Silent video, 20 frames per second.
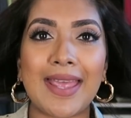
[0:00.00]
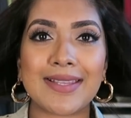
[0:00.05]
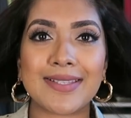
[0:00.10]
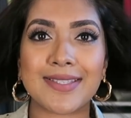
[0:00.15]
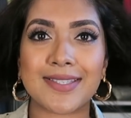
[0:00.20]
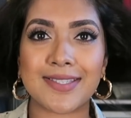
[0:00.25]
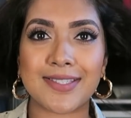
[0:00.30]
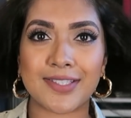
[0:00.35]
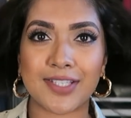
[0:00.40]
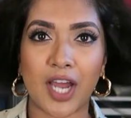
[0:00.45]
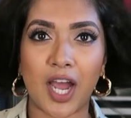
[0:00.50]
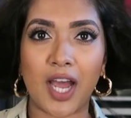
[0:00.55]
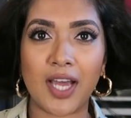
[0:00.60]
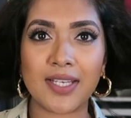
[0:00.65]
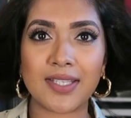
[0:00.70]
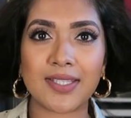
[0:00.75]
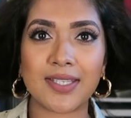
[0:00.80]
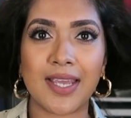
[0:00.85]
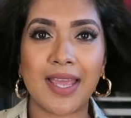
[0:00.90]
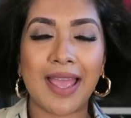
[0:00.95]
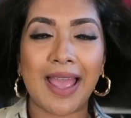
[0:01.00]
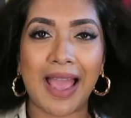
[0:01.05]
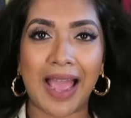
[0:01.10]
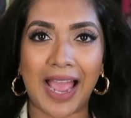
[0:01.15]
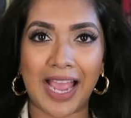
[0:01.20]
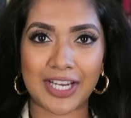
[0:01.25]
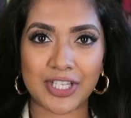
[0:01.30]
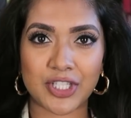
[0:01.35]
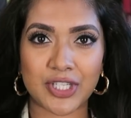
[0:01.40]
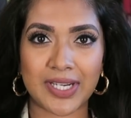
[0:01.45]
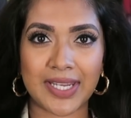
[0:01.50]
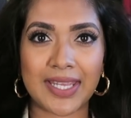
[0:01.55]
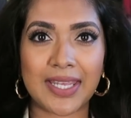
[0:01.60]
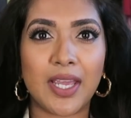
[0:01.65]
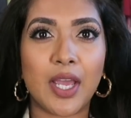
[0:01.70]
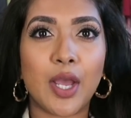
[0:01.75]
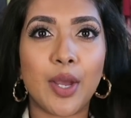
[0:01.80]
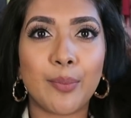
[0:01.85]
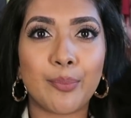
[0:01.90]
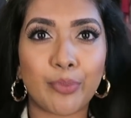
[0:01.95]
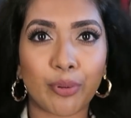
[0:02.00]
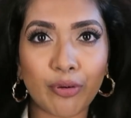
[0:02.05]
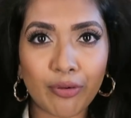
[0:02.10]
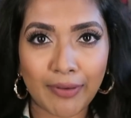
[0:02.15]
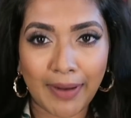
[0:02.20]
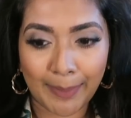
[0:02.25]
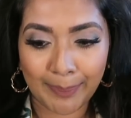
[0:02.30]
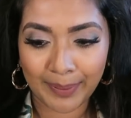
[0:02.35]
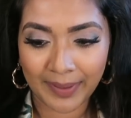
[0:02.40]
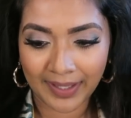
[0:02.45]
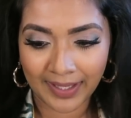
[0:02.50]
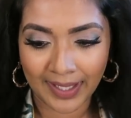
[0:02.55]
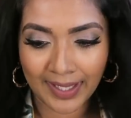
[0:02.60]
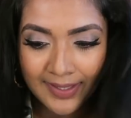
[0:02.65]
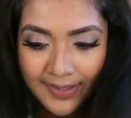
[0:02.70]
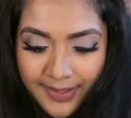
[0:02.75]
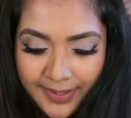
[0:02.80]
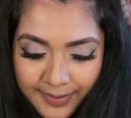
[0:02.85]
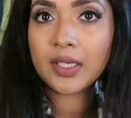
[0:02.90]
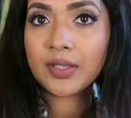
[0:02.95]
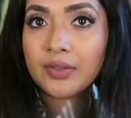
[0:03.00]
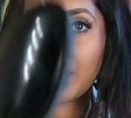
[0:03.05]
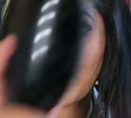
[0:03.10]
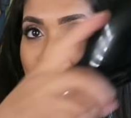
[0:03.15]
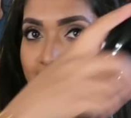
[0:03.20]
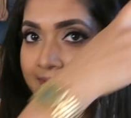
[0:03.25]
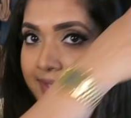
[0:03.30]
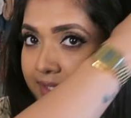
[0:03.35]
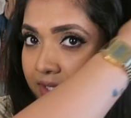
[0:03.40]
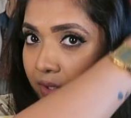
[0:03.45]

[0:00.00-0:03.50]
and start actually prepping it, right?